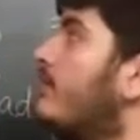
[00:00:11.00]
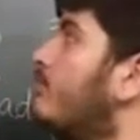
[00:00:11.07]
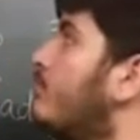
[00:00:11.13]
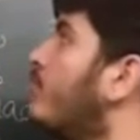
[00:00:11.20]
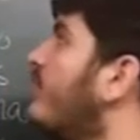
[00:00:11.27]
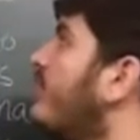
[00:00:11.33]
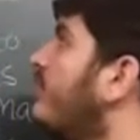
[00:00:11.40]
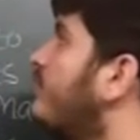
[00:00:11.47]

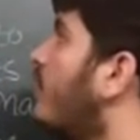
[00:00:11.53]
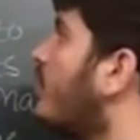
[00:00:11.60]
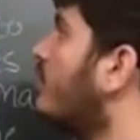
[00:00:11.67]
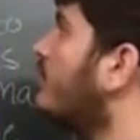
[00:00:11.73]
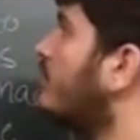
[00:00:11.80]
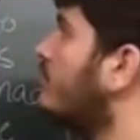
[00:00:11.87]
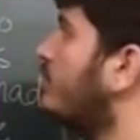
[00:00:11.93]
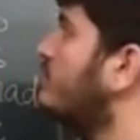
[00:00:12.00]
Moving
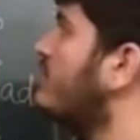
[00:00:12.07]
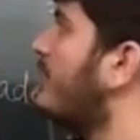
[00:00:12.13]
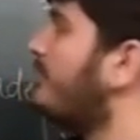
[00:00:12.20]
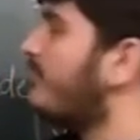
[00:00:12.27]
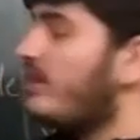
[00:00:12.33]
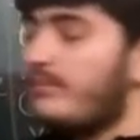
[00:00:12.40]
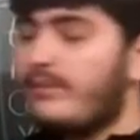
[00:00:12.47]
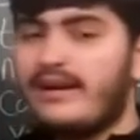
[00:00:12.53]
forward to
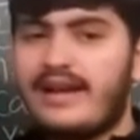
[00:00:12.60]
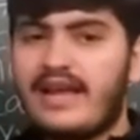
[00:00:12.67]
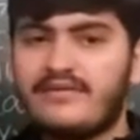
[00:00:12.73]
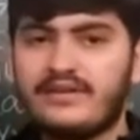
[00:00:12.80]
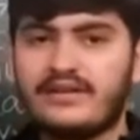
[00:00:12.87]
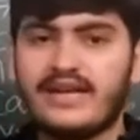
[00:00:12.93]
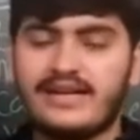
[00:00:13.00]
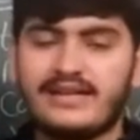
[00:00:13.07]
chapter number
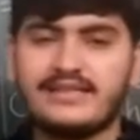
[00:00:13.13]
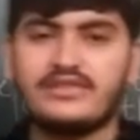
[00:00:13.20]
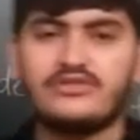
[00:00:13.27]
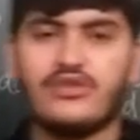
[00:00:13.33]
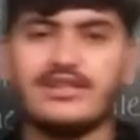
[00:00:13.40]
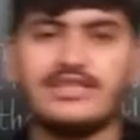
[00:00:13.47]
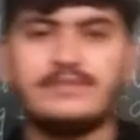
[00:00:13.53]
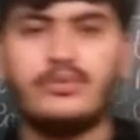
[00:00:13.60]
11, that is
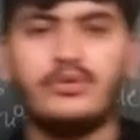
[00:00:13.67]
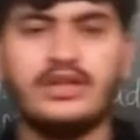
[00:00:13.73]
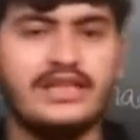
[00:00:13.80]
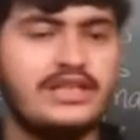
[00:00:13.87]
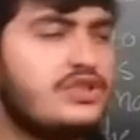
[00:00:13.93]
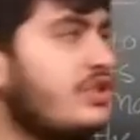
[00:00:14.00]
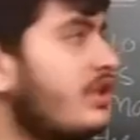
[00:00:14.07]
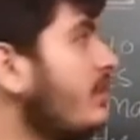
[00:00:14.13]

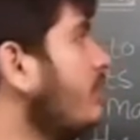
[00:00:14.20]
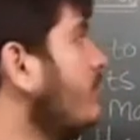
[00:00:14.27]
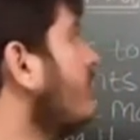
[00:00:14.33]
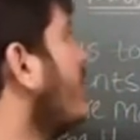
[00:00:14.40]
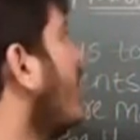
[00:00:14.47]
transportation